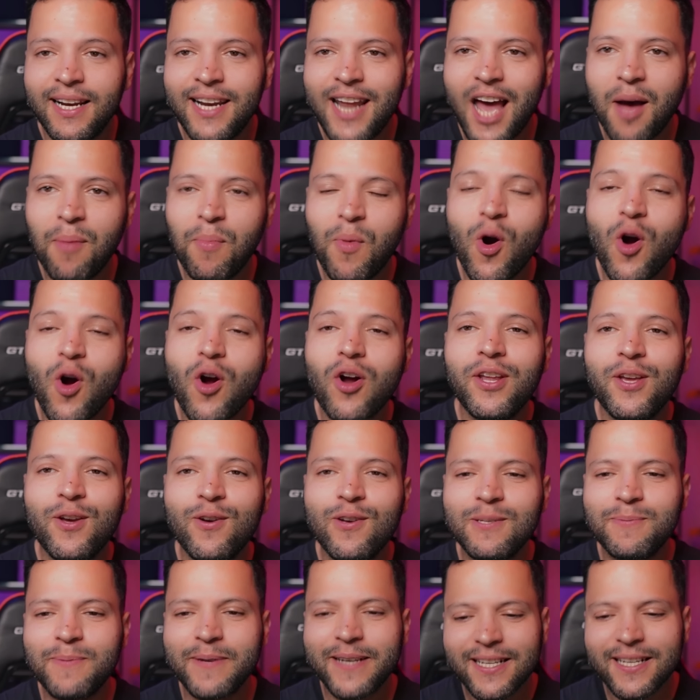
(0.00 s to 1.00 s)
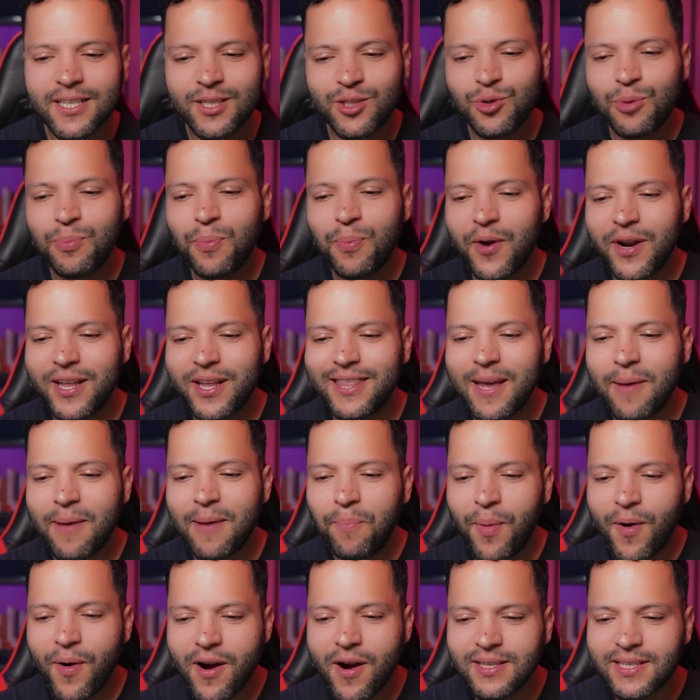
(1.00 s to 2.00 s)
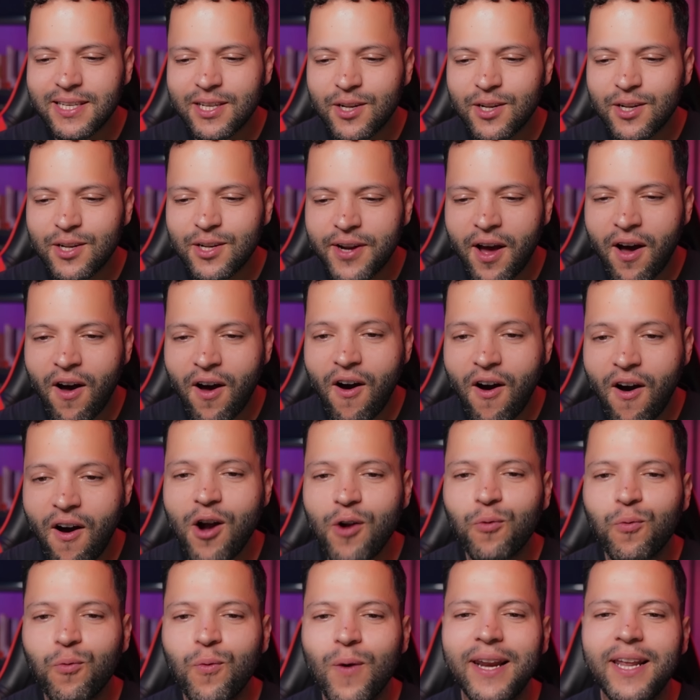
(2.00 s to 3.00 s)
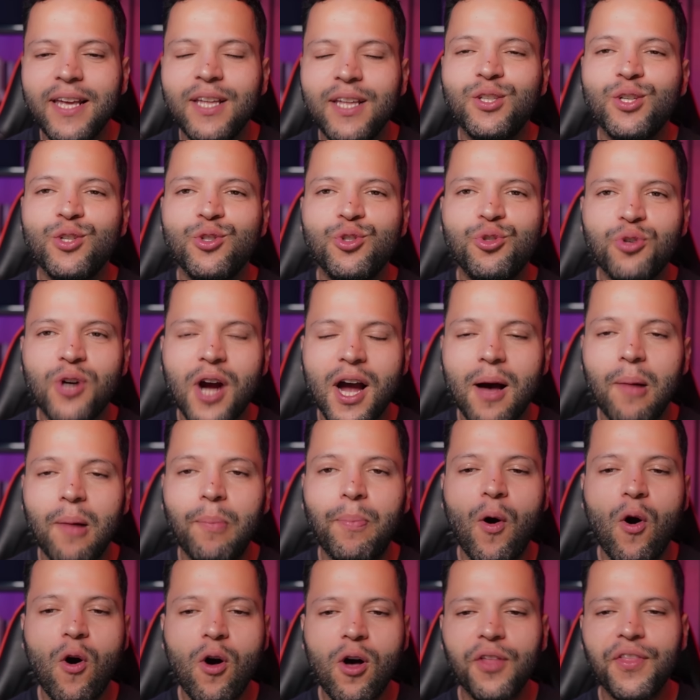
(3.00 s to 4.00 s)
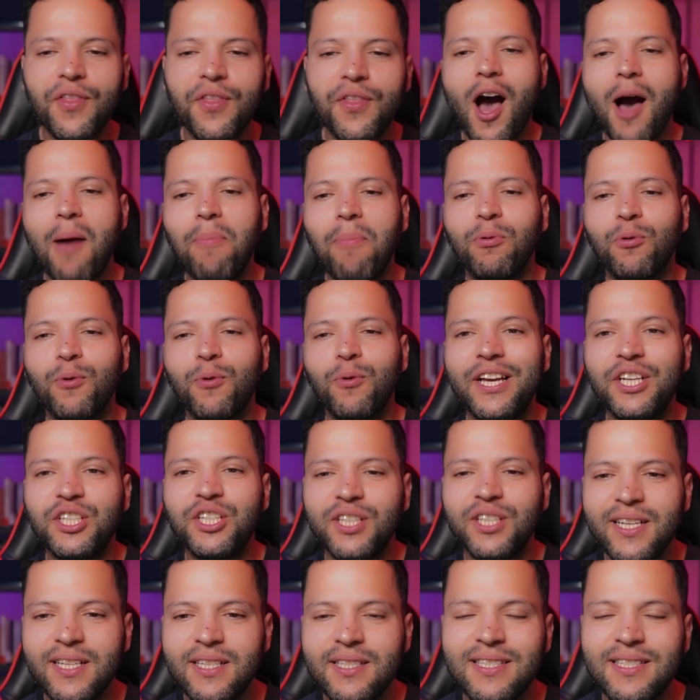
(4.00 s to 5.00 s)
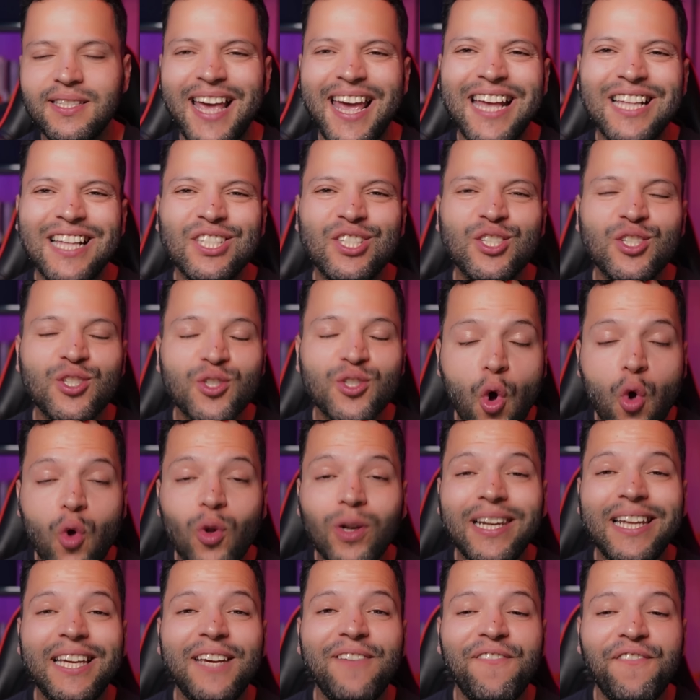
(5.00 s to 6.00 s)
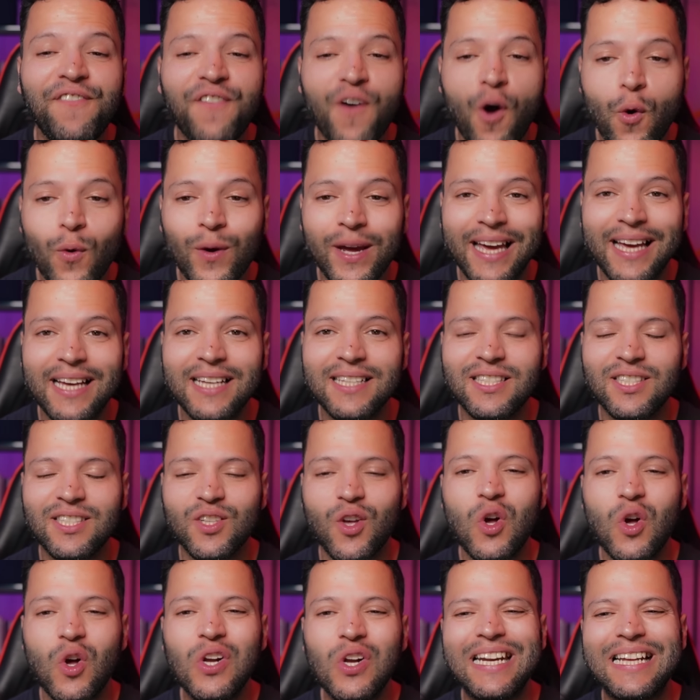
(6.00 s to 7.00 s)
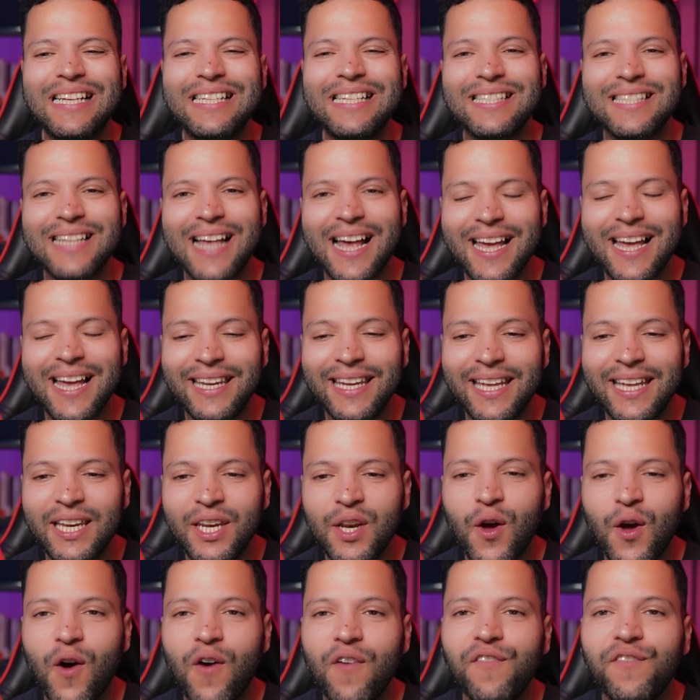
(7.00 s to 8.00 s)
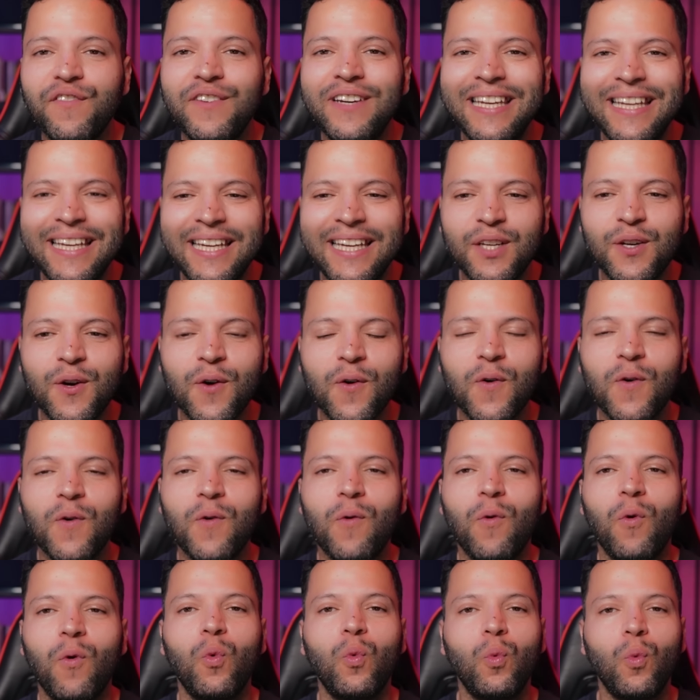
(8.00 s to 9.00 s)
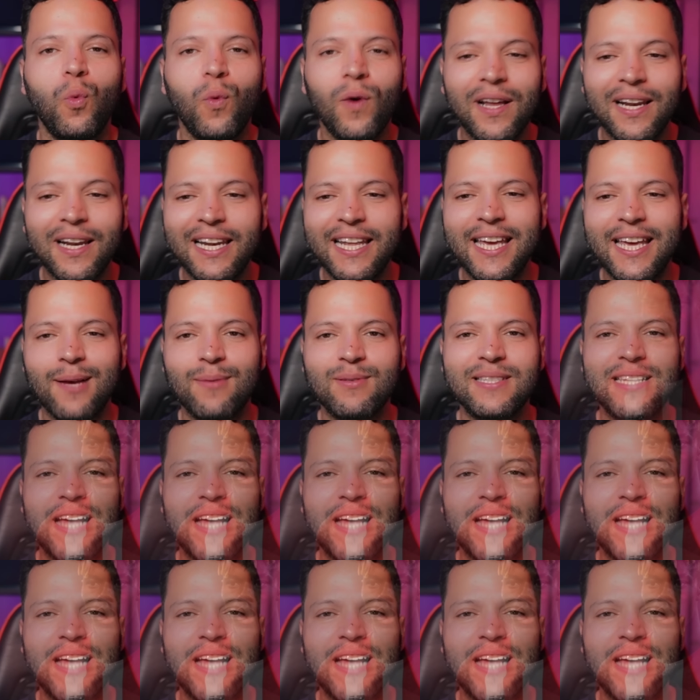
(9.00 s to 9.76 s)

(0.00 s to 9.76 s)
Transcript: Now, more news, because it's reported that Barcelona are ready to drop all the operations and solely focus on the signing of Nico Williams.